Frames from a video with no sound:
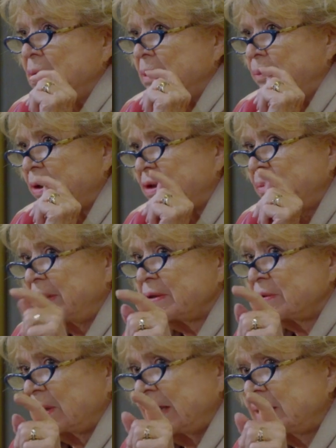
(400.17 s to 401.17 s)
But the
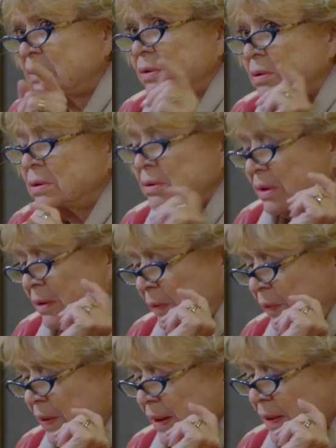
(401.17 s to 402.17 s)
most extraordinary
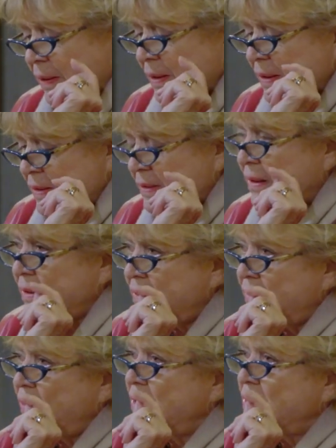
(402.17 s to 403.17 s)
thing is
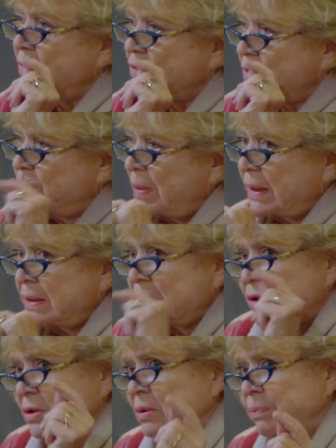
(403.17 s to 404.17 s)
that the
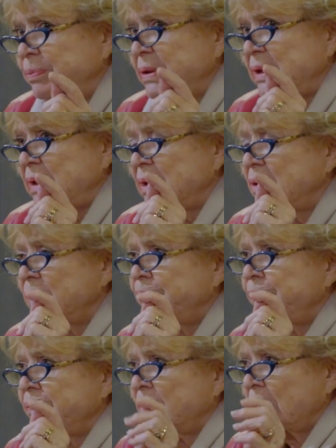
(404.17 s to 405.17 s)
Spanish company
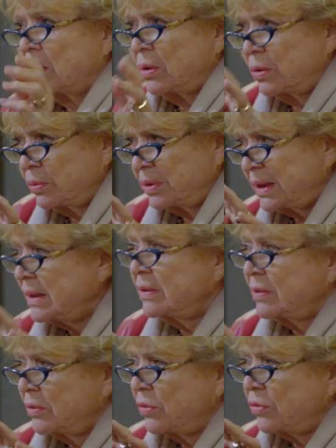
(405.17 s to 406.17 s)
who
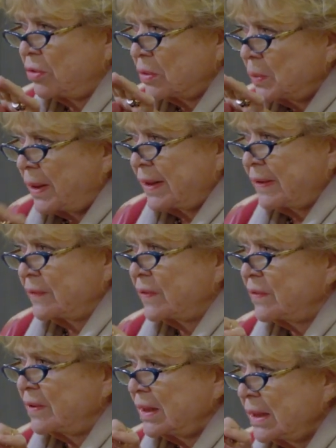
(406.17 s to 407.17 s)
did the
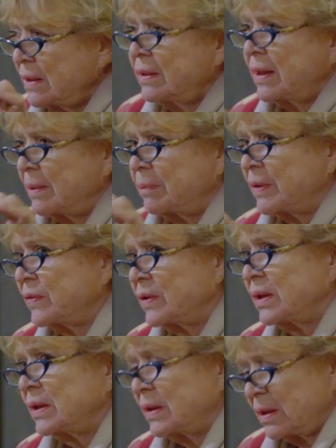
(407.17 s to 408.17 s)
surveillance in the
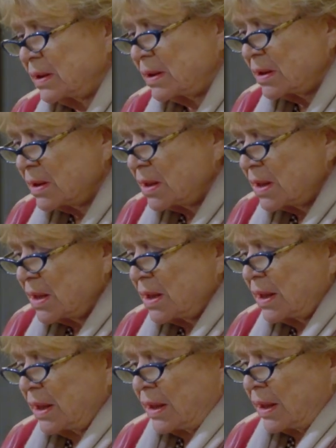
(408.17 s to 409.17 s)
embassy,
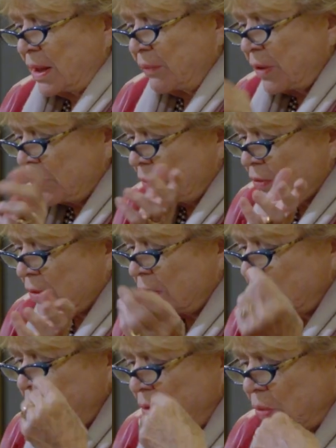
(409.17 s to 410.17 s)
which was
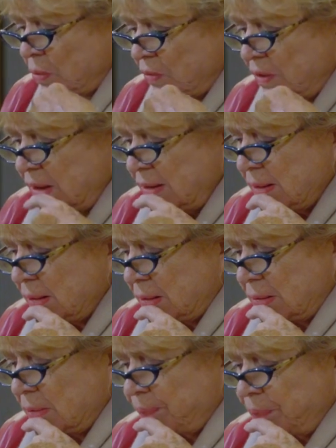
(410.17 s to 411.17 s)
called UC
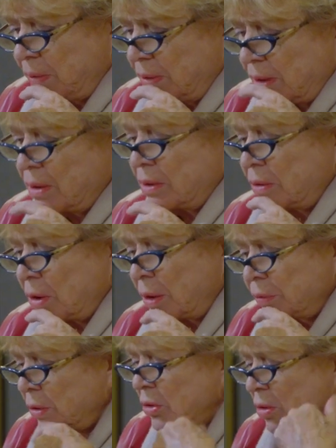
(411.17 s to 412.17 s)

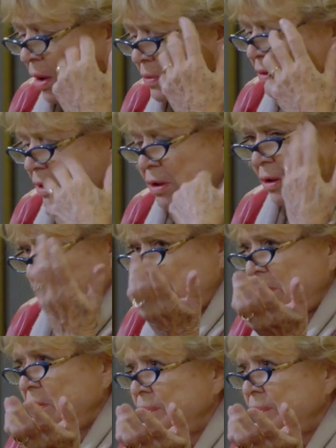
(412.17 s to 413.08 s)
Undercover Global,